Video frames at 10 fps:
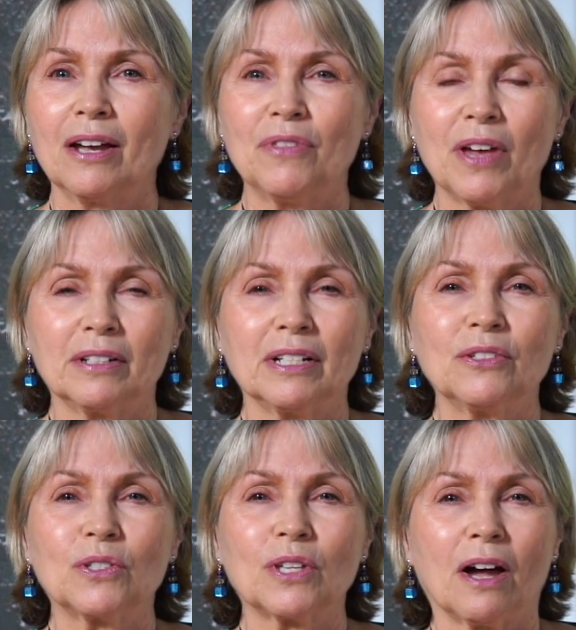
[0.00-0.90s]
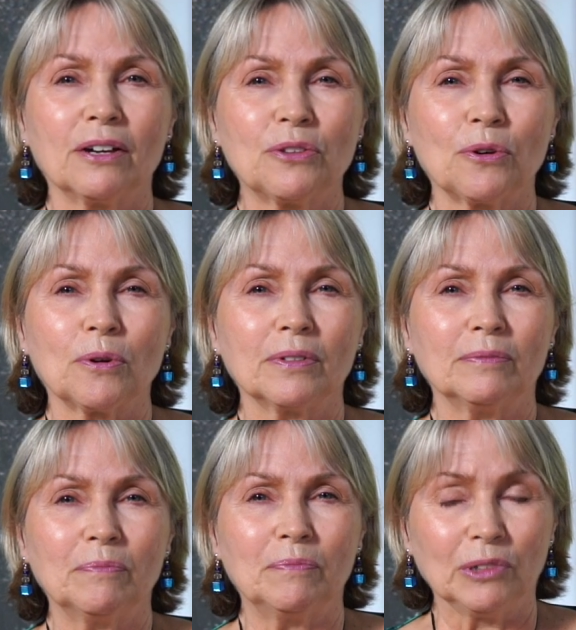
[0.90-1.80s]
that is either
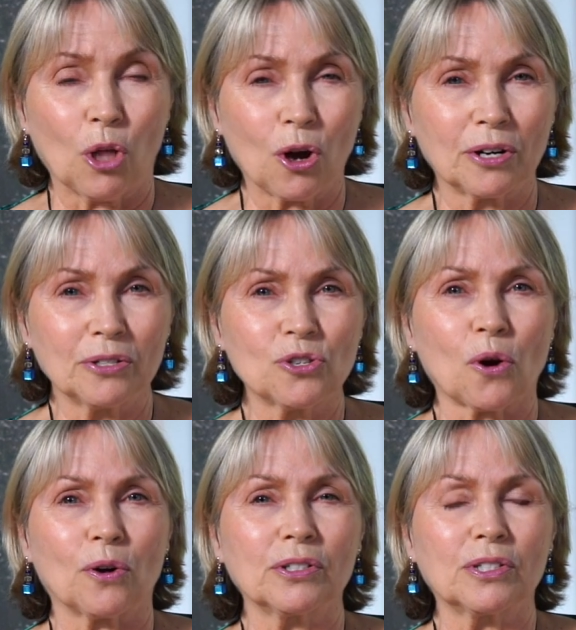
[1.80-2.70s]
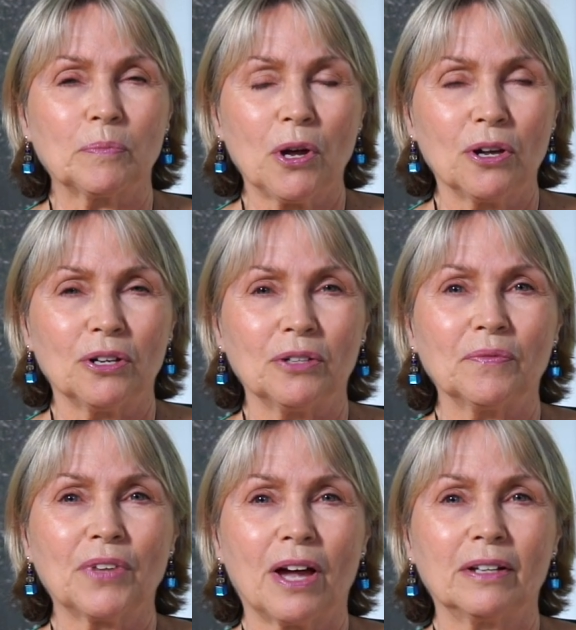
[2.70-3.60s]
large or
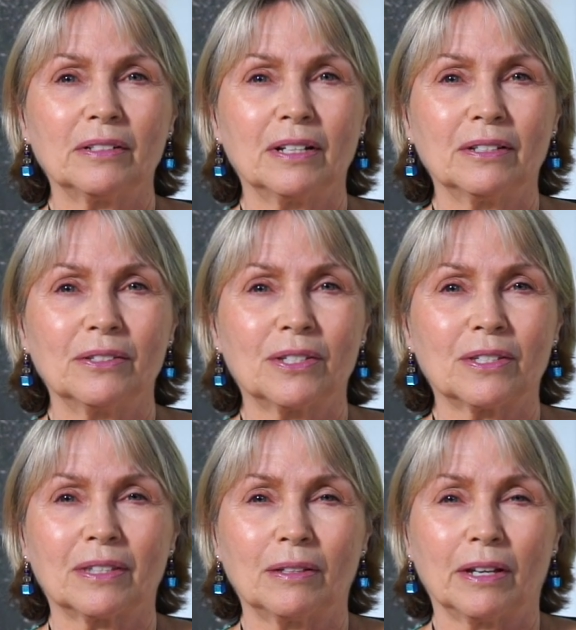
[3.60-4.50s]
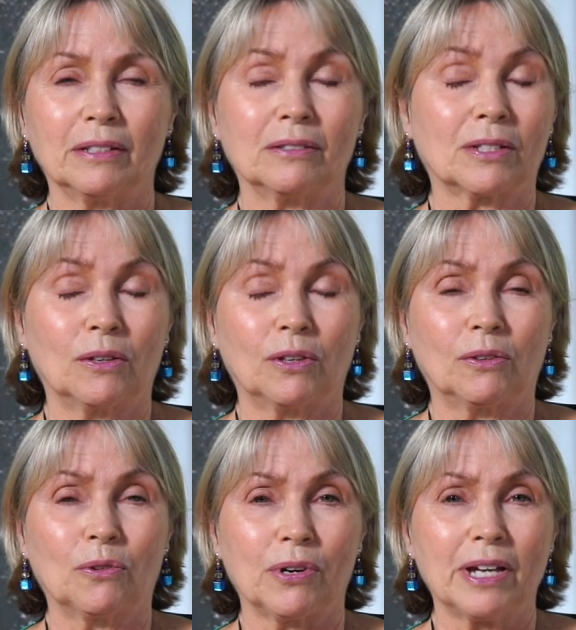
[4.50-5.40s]
small that is, is
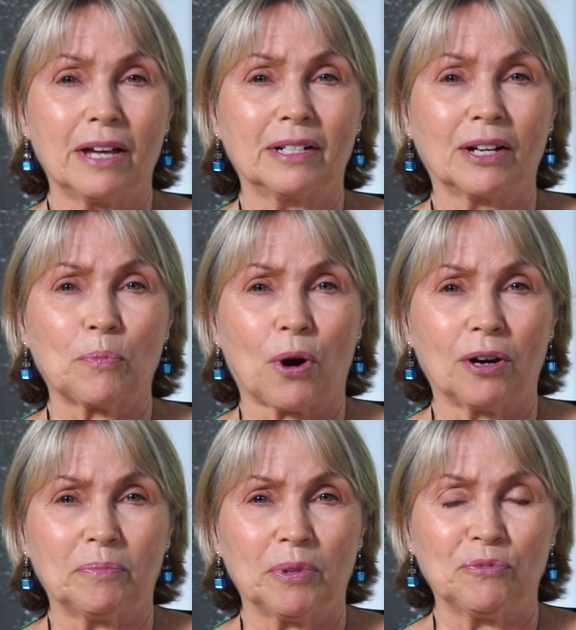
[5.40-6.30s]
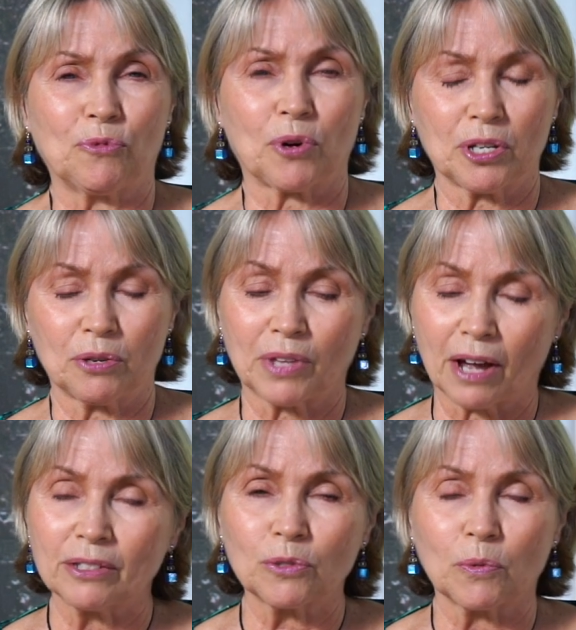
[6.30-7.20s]
creating a problem for you.
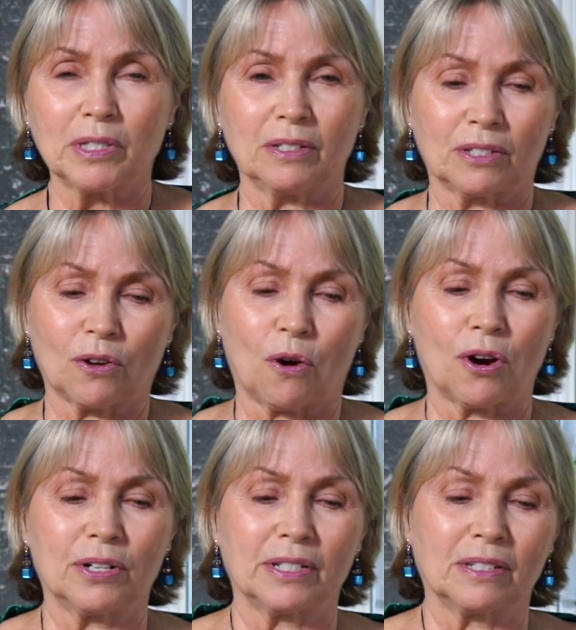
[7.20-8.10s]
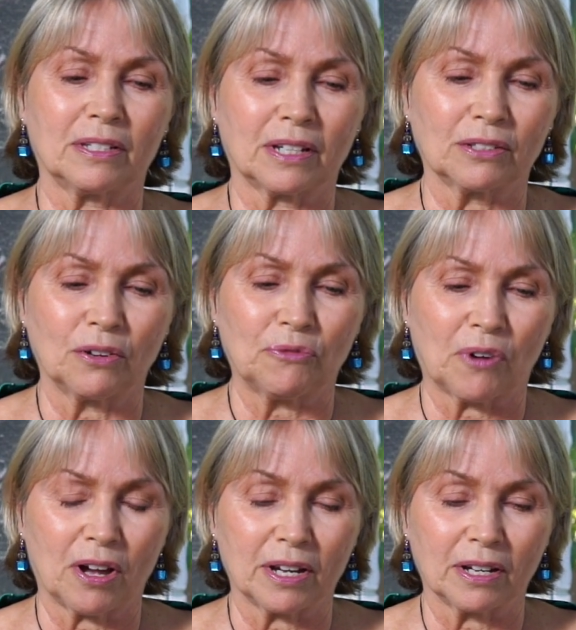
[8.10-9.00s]
That's what this card is
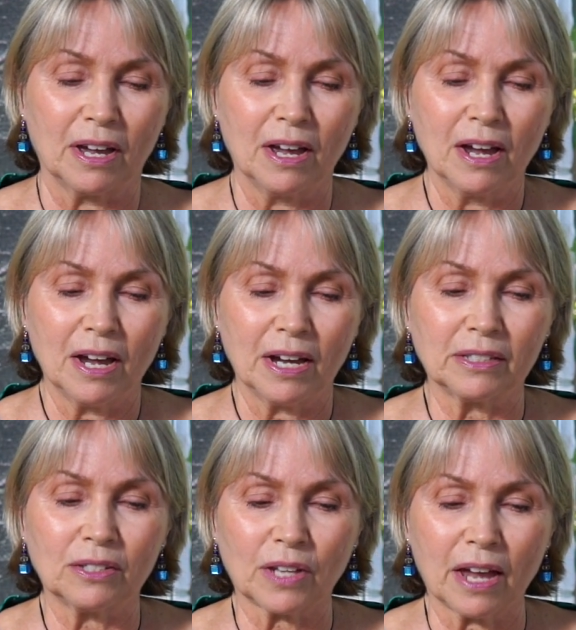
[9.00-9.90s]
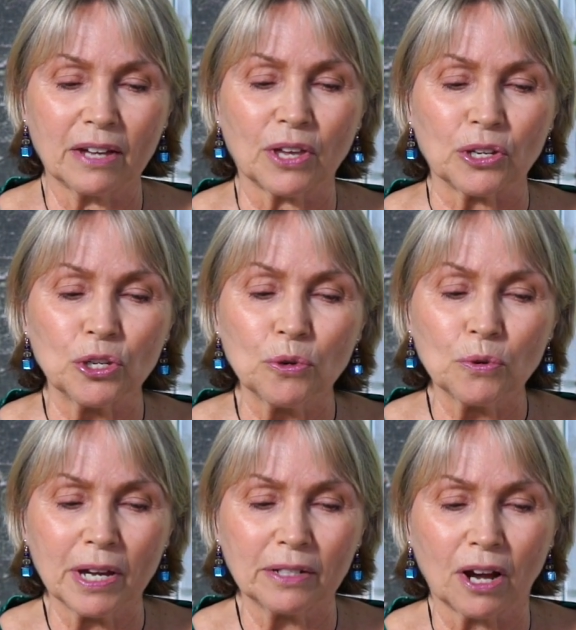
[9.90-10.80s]
signifying. It's saying that you
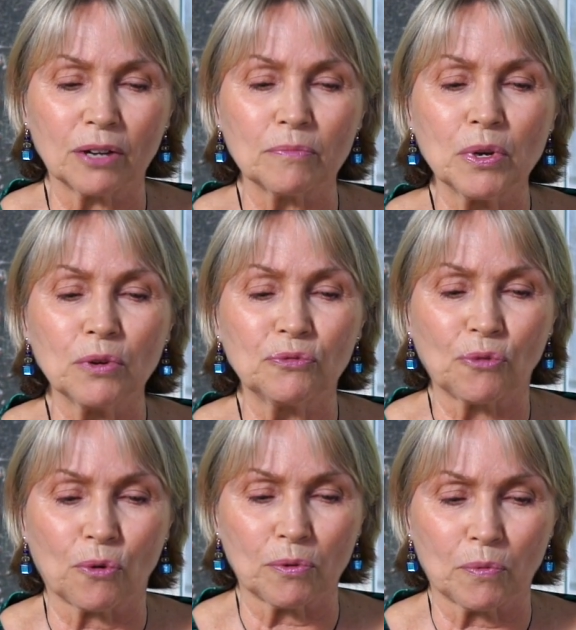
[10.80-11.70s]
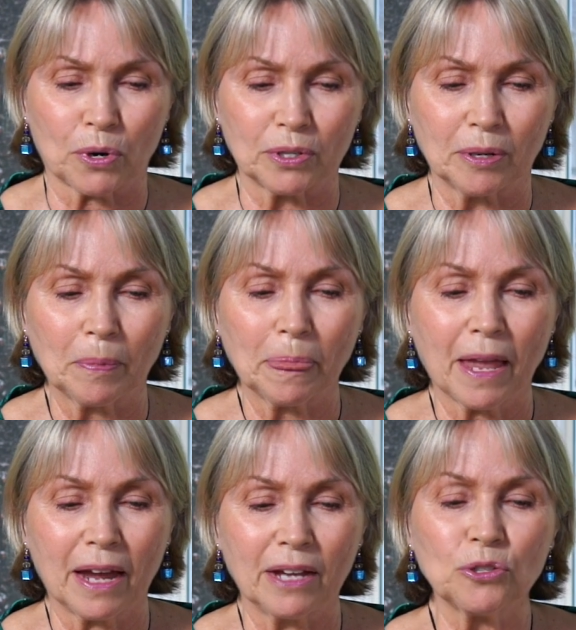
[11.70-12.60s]
cannot move forward
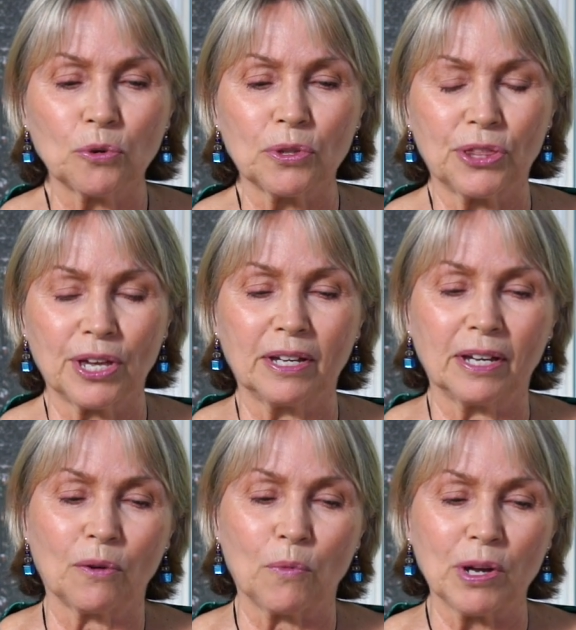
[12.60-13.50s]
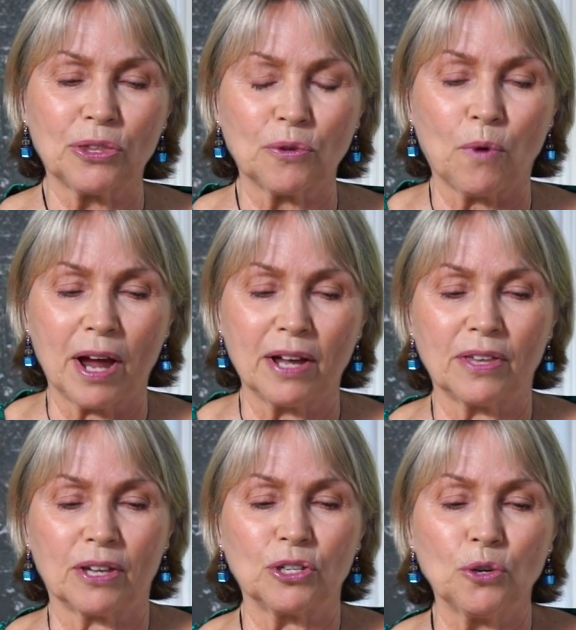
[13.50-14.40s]
in your thinking with the way
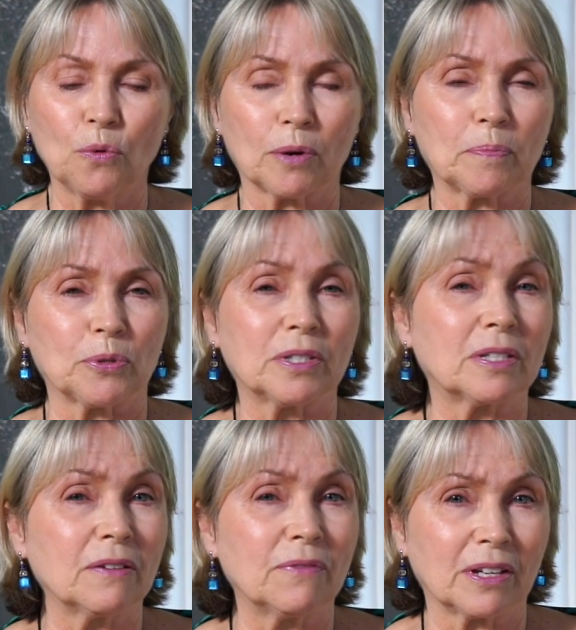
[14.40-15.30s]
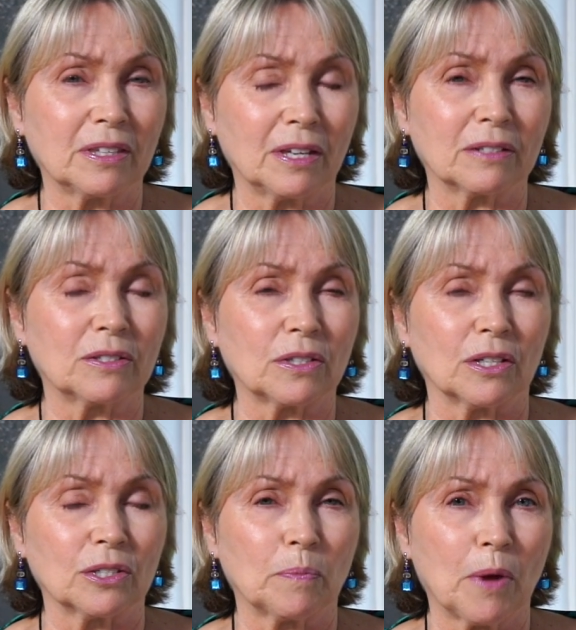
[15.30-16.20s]
that you are perceiving things at
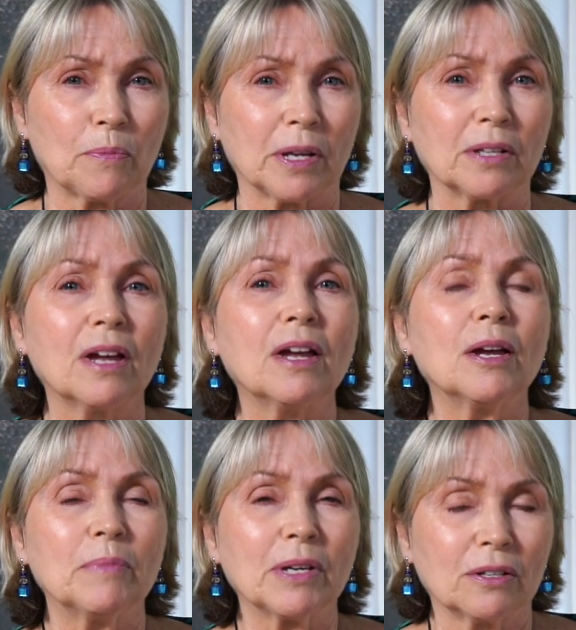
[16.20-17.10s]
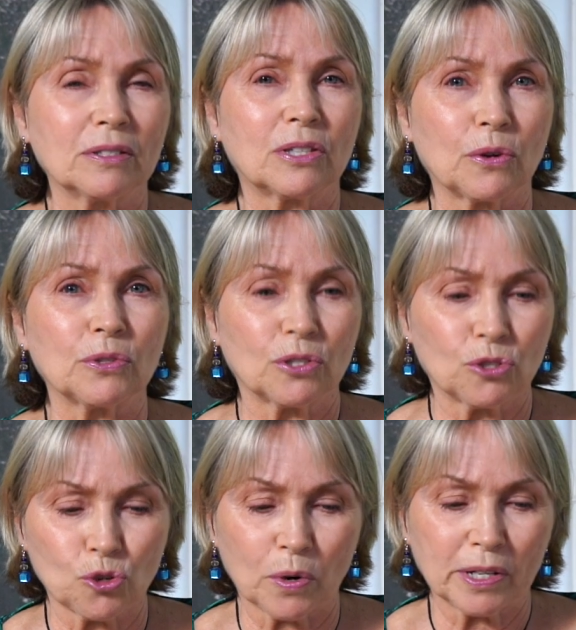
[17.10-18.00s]
this moment, because there's a
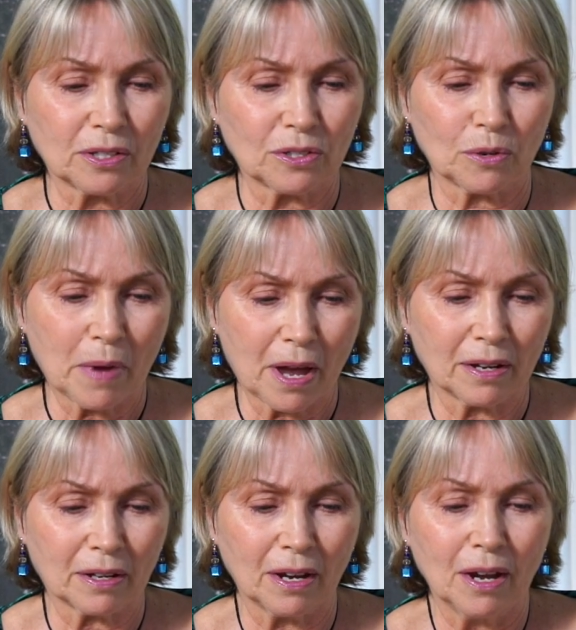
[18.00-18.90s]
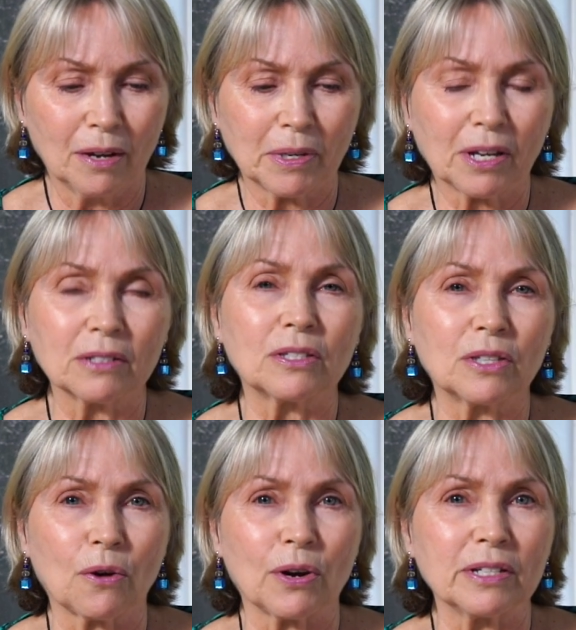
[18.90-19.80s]
choice to make, because
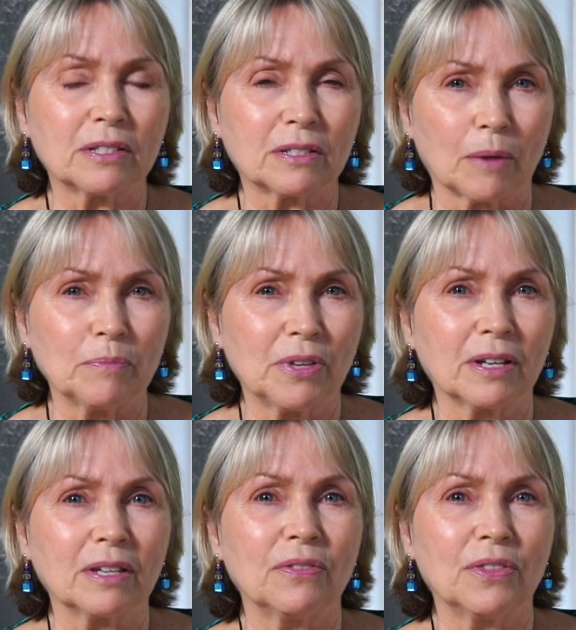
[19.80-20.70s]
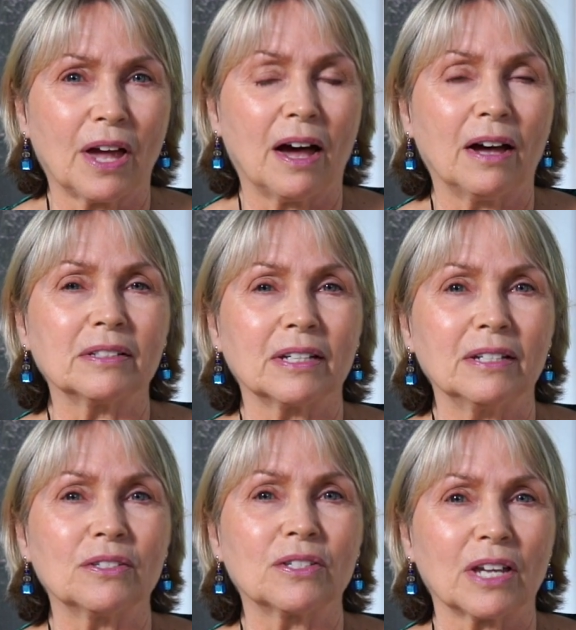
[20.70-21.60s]
there is something that is